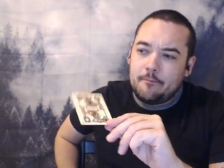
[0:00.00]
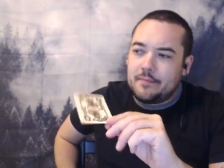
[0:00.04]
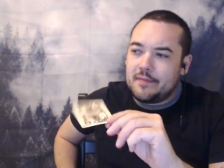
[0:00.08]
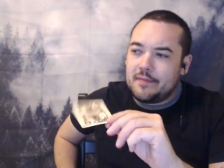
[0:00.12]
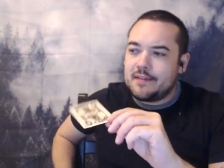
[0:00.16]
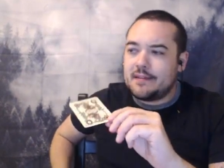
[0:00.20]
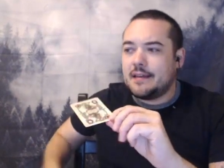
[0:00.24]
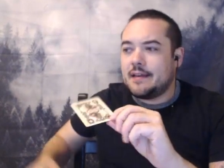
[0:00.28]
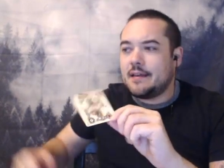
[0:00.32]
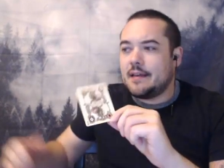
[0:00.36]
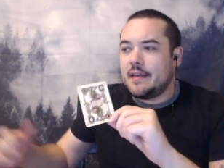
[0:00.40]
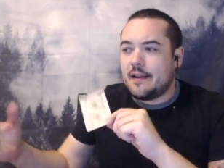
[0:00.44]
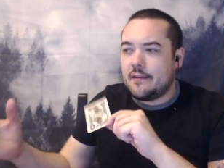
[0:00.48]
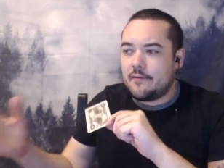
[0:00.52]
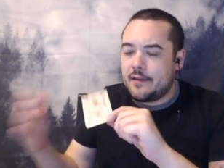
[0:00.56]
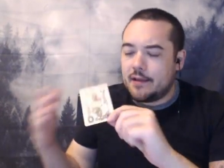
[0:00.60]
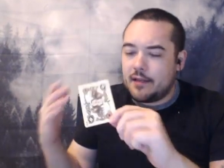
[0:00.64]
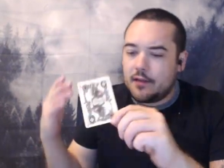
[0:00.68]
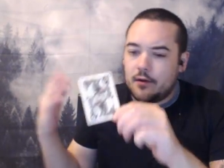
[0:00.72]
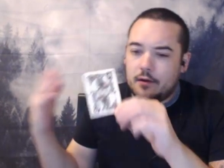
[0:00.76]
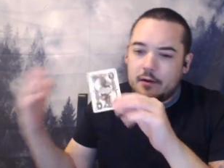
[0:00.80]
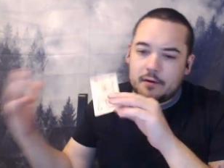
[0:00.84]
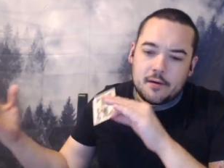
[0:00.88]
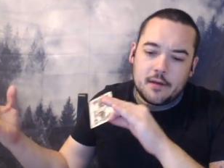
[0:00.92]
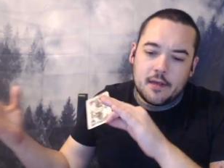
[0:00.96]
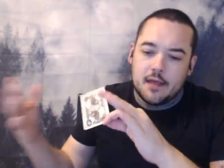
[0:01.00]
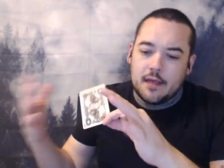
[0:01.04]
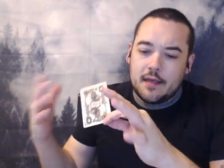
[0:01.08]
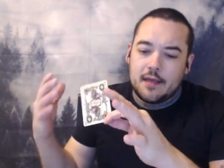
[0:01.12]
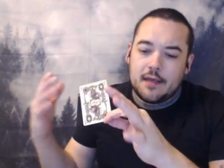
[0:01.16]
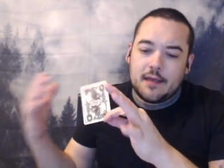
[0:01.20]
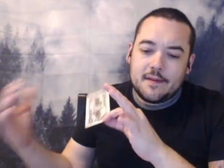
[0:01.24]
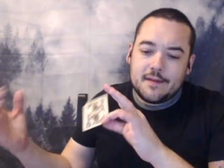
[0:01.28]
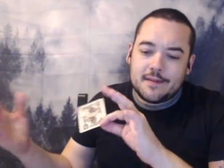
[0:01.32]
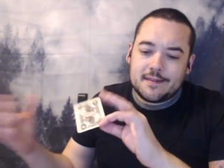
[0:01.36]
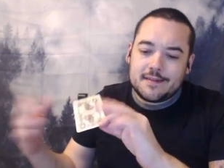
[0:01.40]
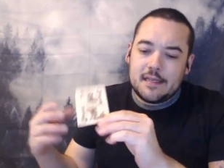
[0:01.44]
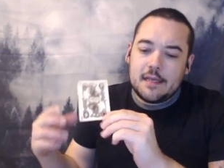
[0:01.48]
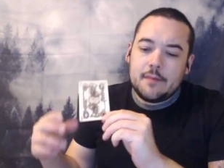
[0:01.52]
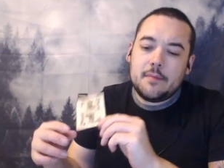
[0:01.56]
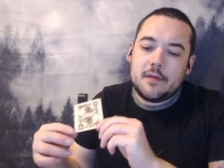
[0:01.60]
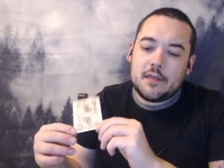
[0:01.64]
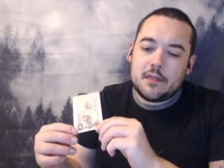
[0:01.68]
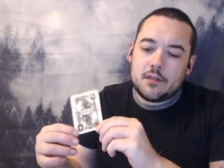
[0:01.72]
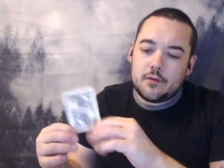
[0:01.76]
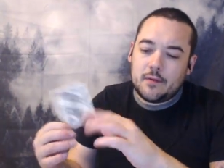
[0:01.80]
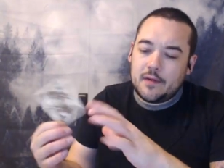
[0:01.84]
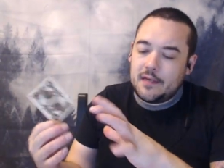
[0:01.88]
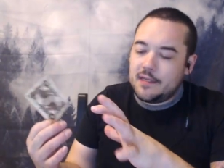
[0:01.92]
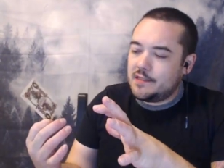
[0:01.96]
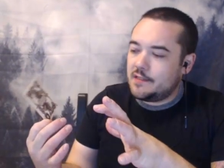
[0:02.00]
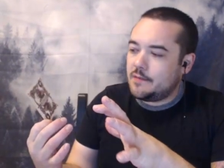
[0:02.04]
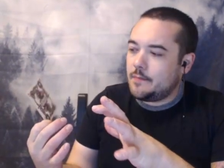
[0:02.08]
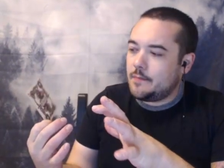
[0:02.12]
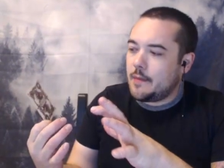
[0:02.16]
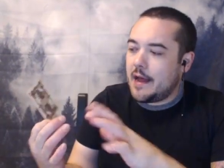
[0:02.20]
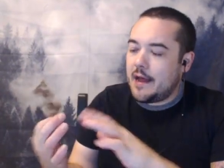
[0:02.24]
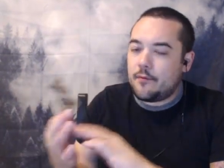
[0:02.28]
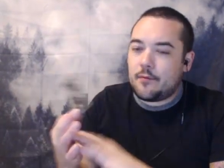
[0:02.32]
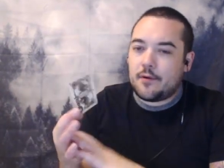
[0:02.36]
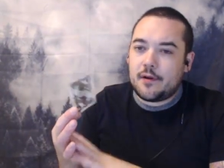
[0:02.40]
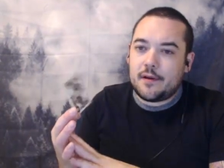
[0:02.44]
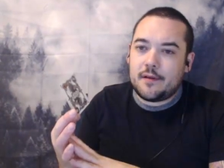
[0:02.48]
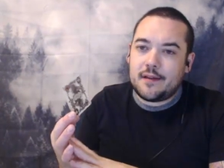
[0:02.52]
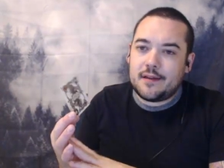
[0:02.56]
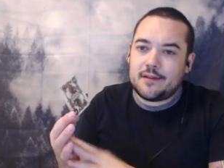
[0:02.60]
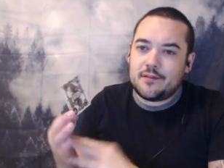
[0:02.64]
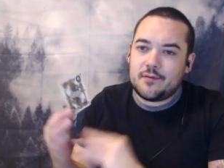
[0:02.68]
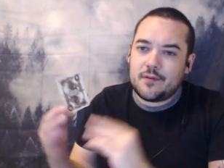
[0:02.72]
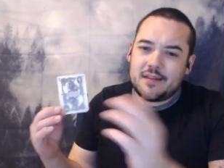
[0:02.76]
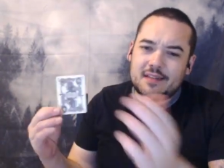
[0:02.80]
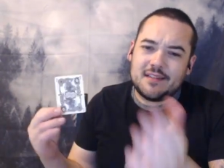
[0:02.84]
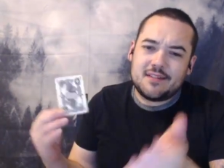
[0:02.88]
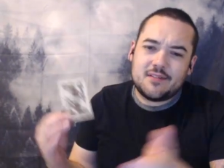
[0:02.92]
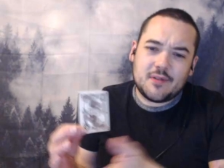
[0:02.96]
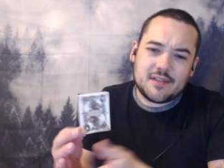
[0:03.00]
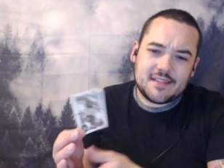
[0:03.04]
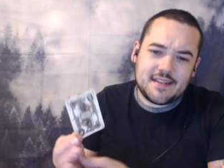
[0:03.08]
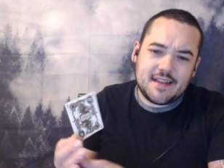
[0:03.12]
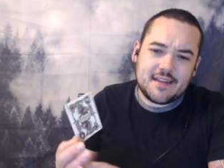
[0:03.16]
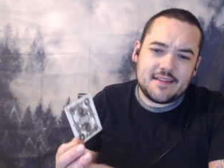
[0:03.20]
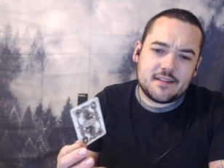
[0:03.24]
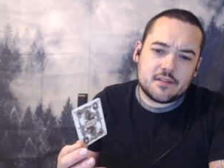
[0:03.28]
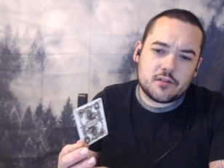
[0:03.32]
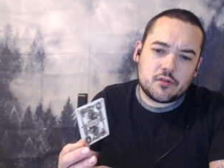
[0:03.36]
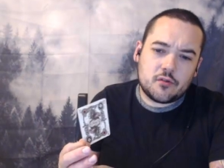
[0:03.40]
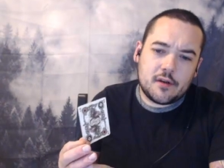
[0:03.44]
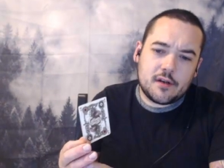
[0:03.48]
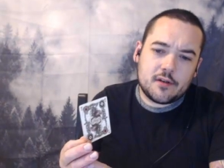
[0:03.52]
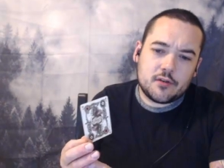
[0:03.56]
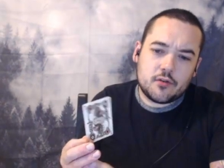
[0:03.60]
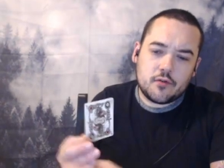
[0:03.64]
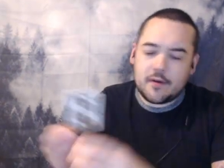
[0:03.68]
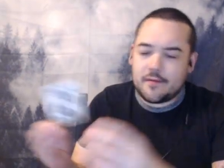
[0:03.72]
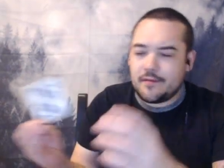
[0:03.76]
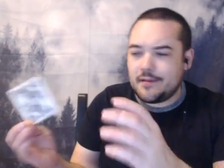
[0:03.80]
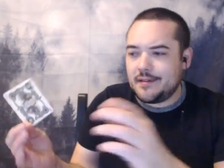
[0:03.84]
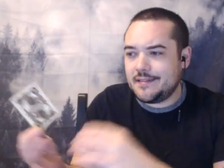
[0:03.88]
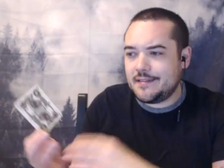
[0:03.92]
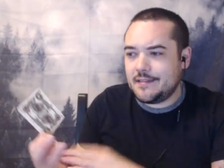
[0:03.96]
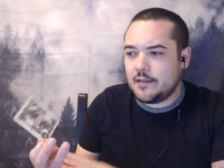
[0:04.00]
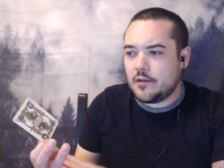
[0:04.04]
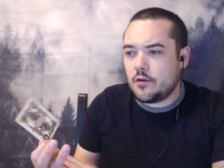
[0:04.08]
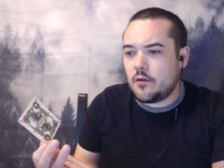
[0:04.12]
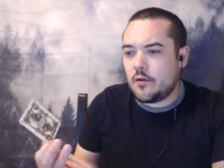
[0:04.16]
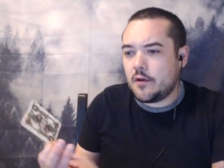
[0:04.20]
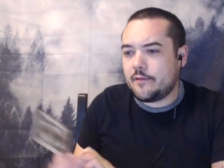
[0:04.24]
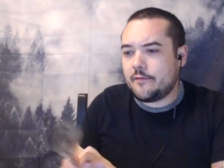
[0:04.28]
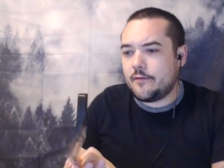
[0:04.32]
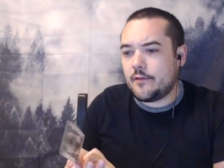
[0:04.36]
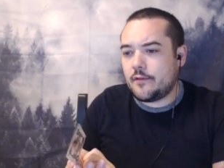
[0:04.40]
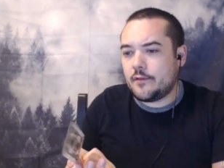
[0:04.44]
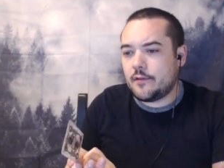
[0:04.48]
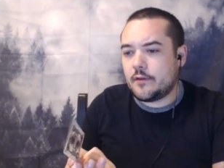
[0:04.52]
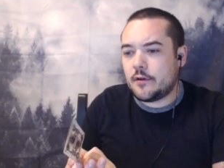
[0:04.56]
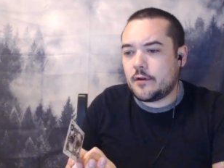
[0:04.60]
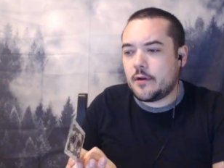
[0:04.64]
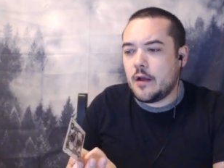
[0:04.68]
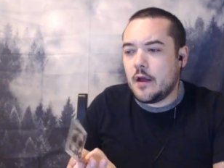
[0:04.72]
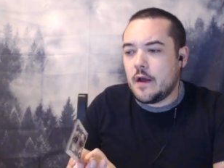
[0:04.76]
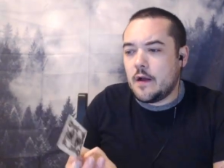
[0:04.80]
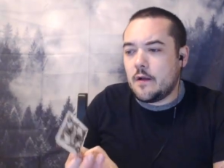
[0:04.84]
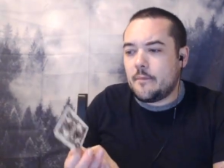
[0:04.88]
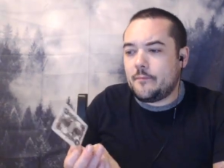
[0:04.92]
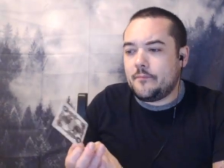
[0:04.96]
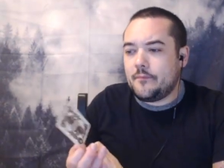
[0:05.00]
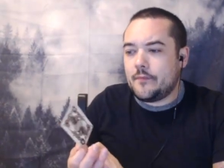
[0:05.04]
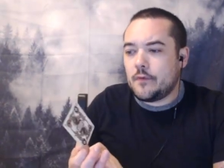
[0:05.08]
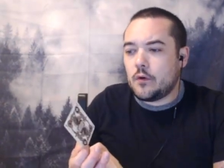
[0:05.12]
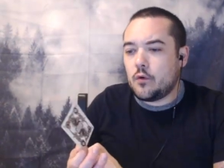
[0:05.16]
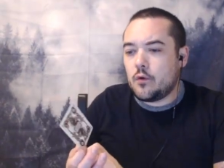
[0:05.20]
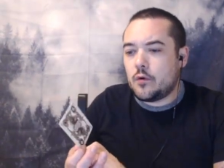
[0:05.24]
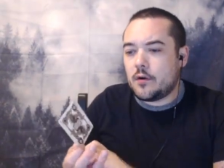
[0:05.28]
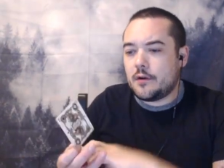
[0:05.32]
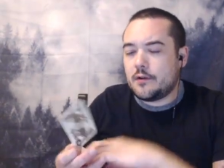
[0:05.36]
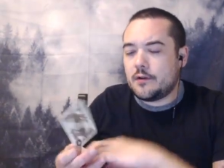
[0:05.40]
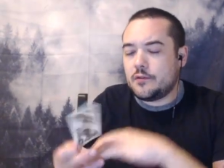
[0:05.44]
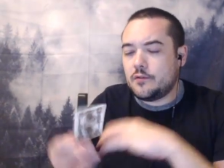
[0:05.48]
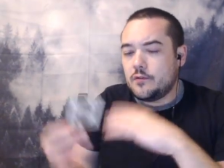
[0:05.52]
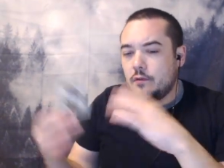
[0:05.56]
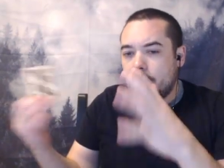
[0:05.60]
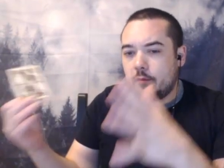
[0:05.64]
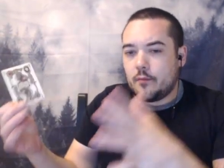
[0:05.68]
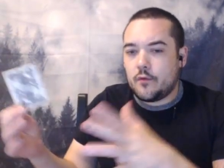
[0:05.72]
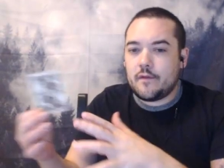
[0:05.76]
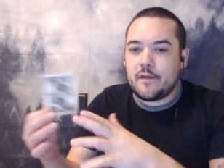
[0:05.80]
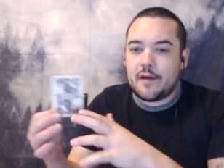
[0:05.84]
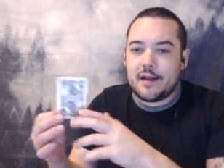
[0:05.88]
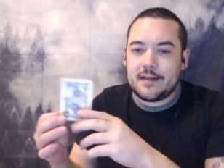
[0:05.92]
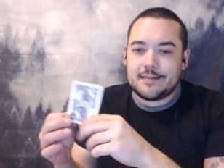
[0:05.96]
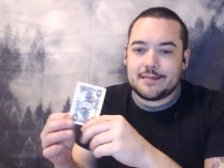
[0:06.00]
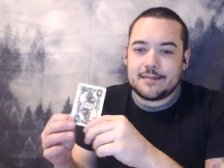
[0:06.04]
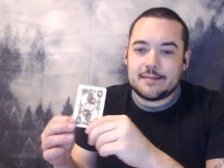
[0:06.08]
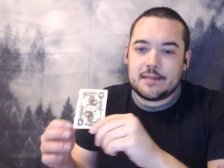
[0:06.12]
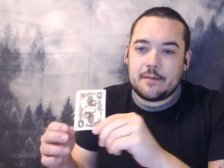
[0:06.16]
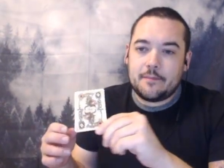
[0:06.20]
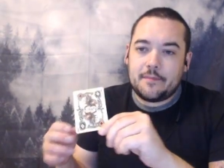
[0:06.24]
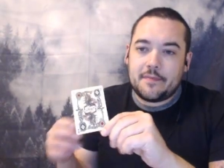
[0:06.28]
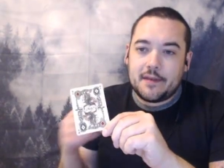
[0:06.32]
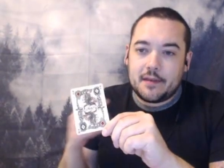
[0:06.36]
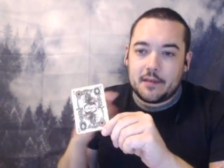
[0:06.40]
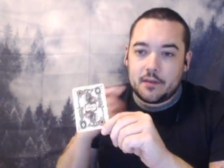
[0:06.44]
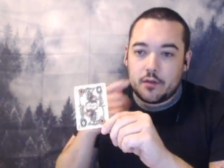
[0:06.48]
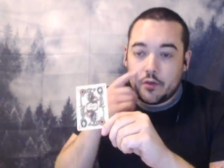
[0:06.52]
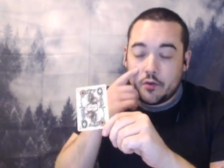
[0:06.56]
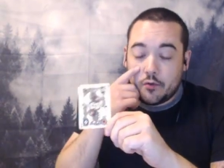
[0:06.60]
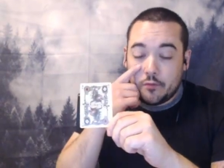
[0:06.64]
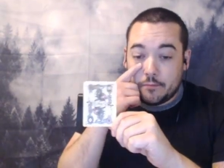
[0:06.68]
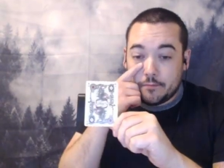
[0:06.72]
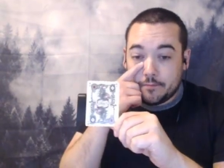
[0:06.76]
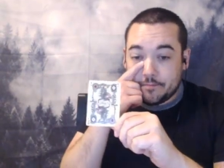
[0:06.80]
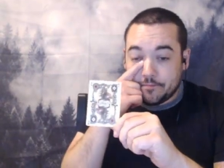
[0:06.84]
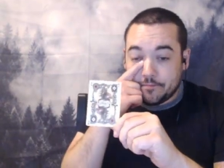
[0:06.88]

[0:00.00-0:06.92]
It's like kind of like you're in this in between spot where you're like, do I, do I stay at this career? Do I really see it going further? Or do I move on to something new?